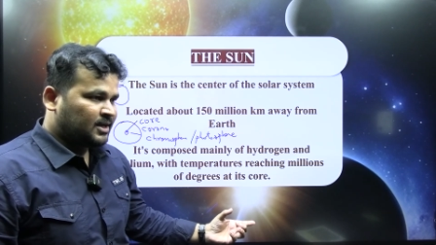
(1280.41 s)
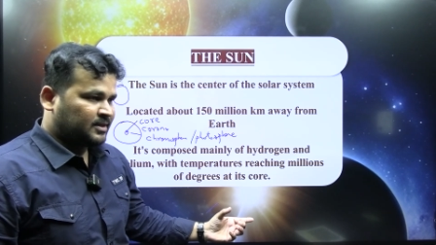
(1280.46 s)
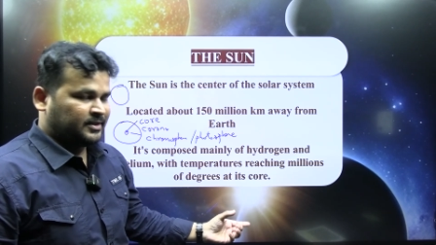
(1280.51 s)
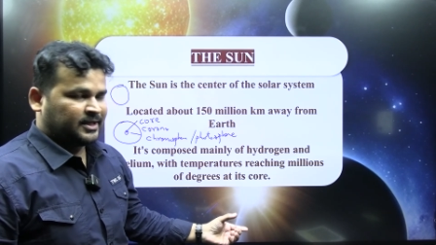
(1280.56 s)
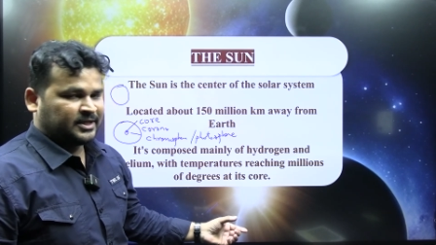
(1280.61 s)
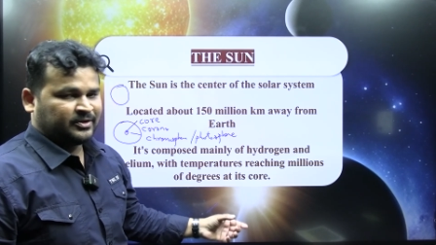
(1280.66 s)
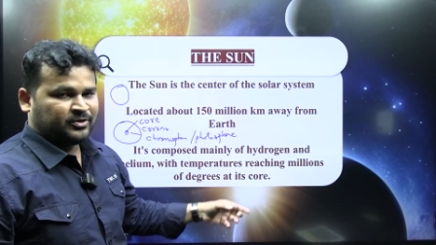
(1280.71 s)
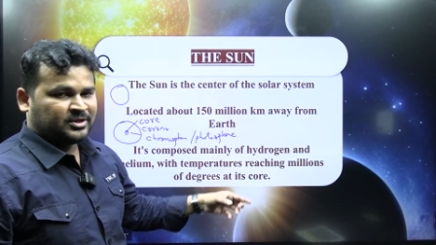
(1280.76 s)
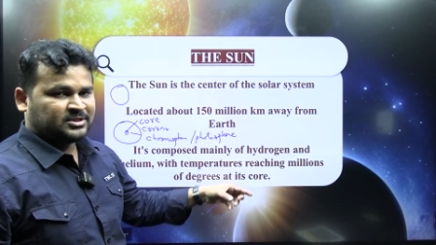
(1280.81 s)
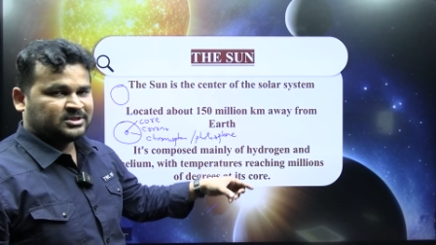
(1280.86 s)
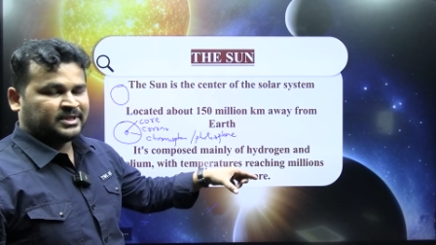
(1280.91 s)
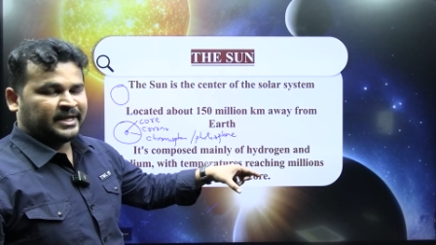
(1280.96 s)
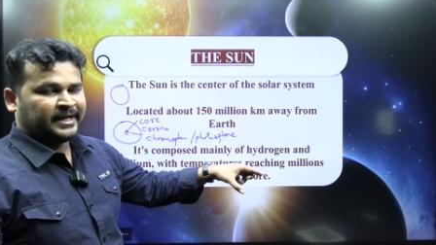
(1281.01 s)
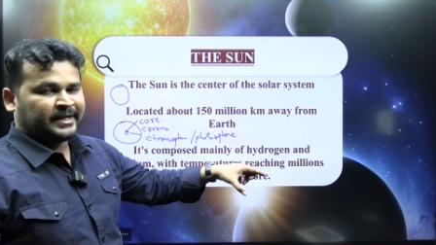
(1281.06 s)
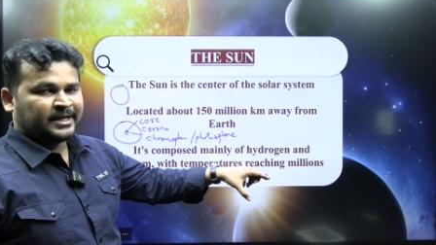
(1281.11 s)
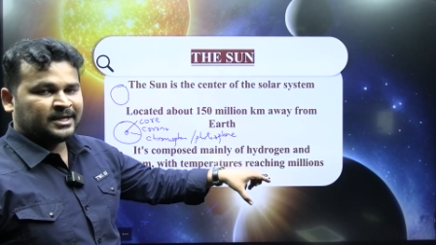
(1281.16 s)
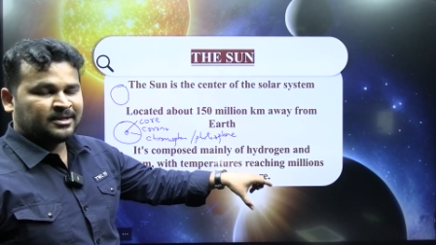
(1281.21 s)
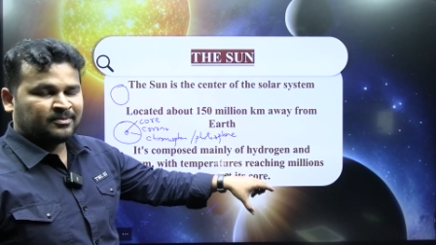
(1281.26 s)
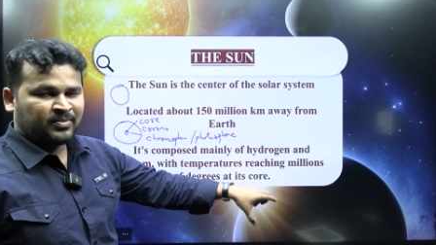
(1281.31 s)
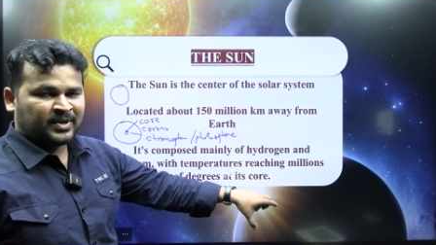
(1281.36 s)
that was
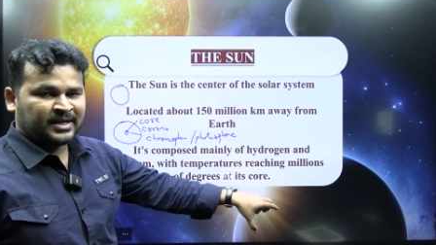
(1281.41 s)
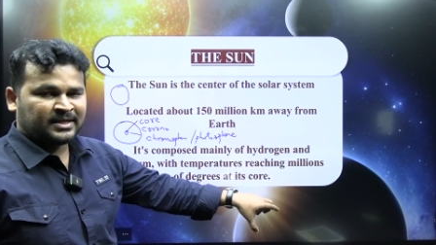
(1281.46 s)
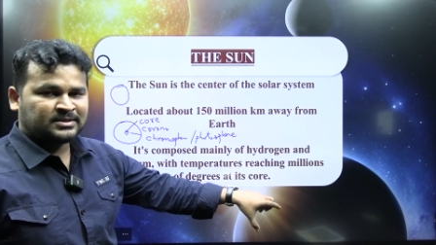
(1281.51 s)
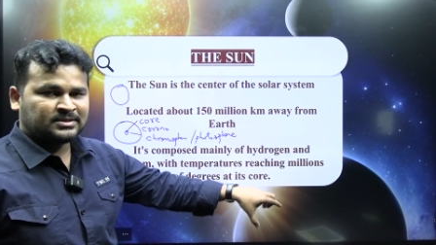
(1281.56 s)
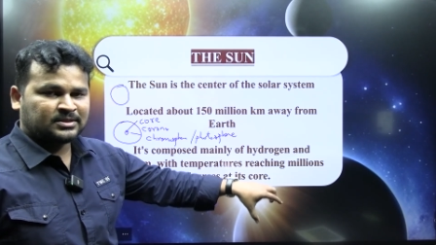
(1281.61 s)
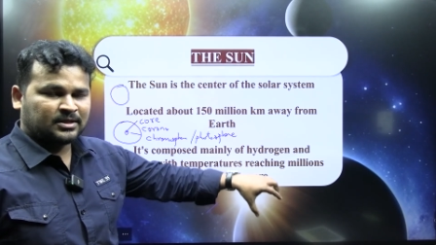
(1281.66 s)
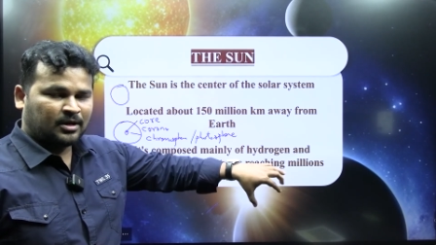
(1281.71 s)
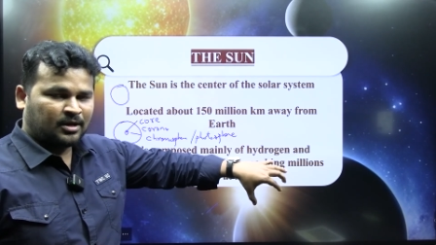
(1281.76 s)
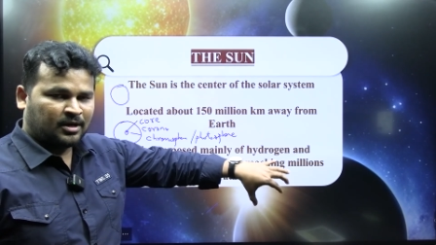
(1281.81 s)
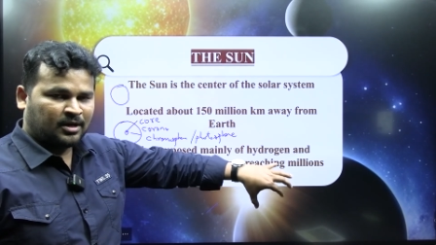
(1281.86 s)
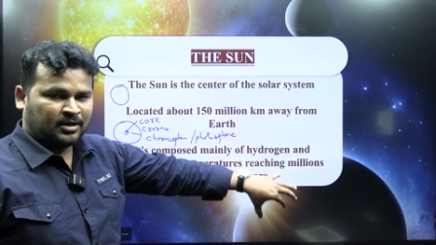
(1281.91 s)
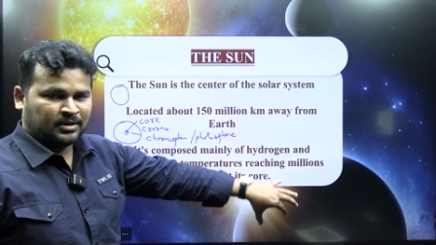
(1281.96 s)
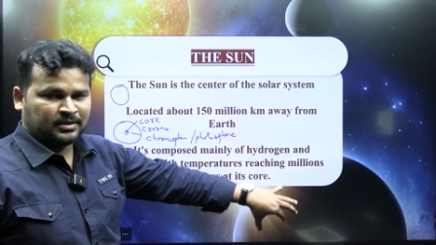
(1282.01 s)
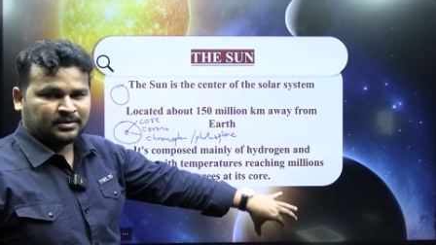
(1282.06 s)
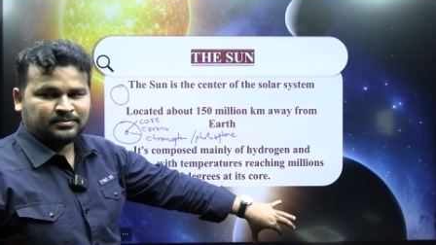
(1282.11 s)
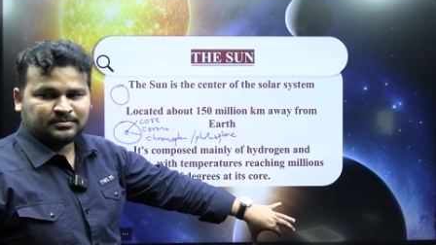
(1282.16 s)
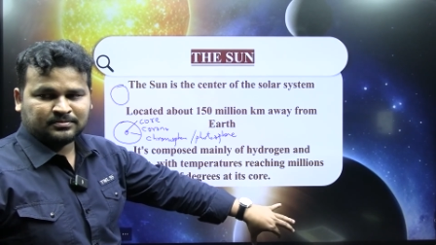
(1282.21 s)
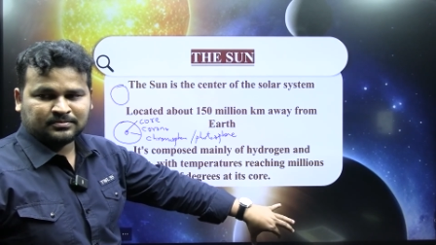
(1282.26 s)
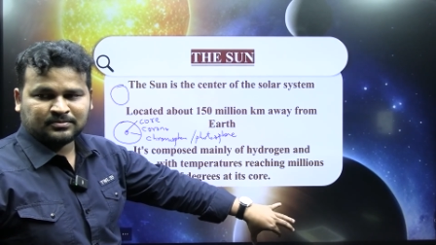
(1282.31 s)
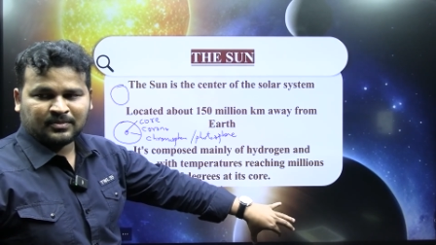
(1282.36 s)
taking place
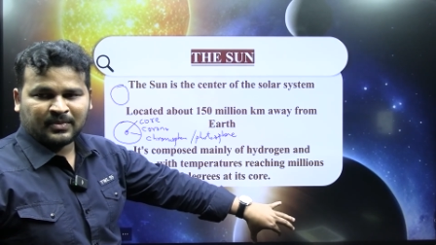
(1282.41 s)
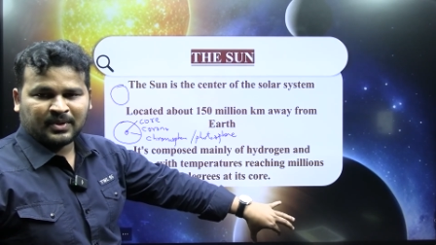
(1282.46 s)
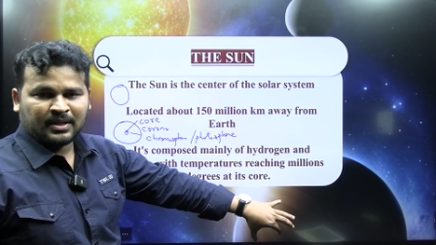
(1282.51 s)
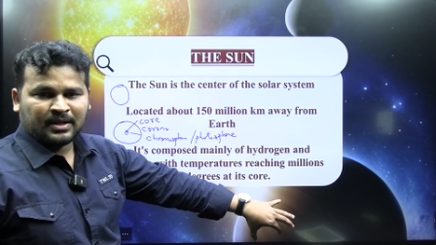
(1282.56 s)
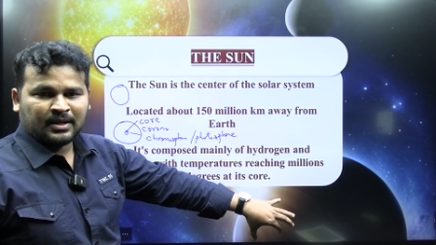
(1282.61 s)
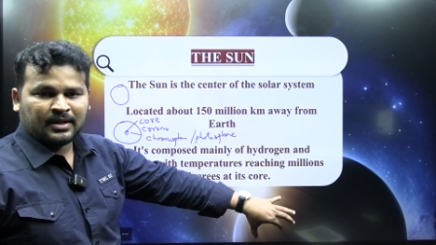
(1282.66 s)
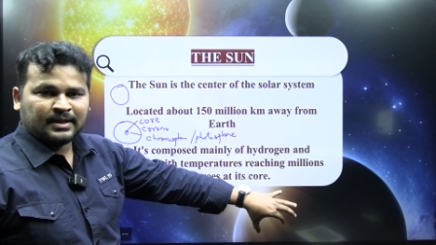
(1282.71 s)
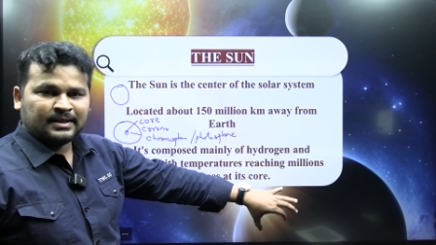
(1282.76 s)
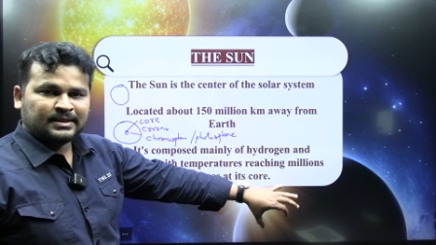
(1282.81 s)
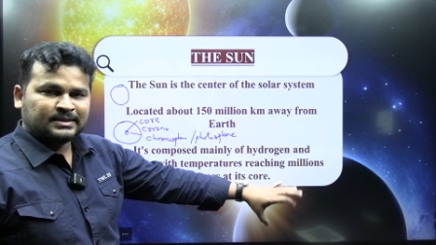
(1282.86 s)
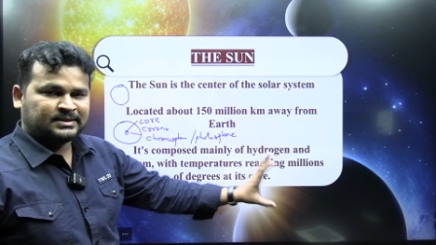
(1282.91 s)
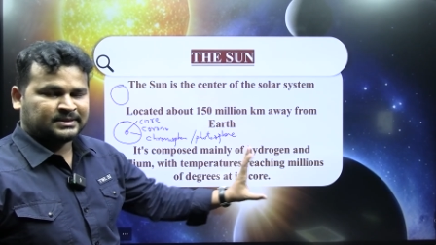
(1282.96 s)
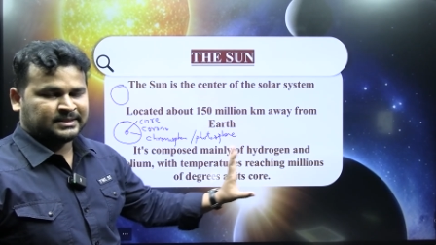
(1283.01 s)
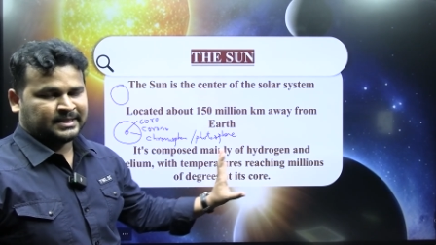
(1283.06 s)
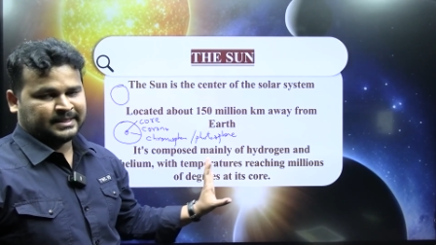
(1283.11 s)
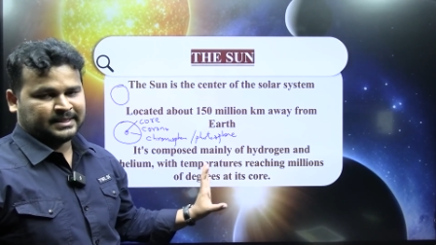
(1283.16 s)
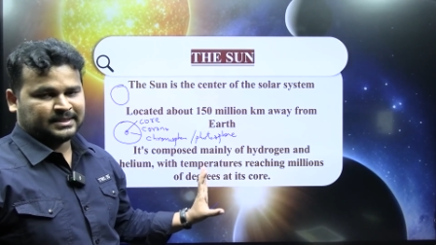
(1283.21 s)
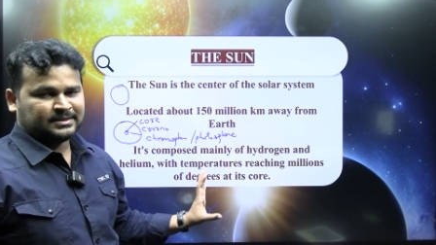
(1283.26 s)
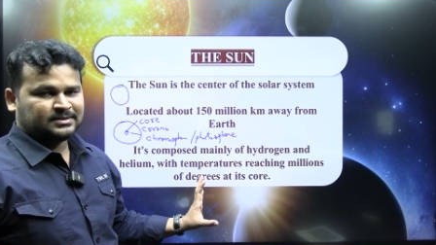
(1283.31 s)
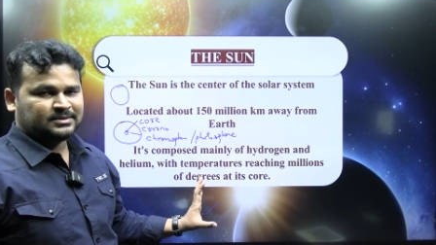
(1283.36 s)
on
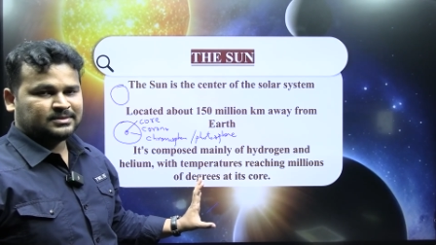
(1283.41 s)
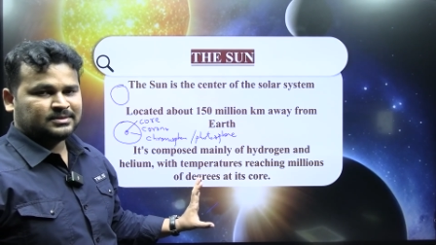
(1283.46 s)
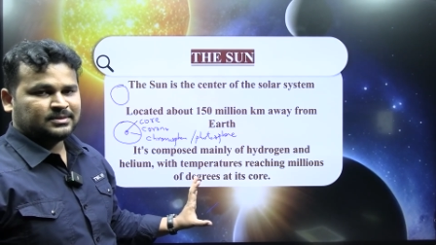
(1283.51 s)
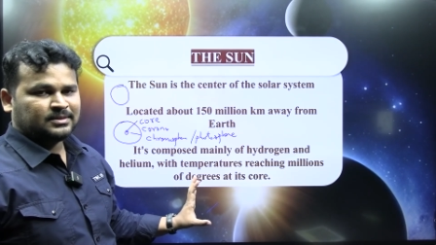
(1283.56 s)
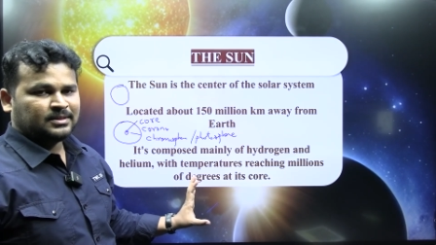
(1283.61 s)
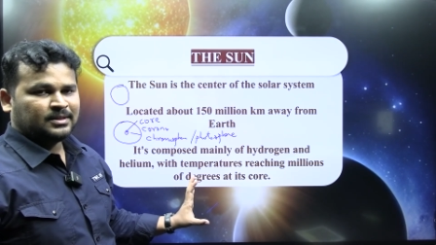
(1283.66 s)
Sun.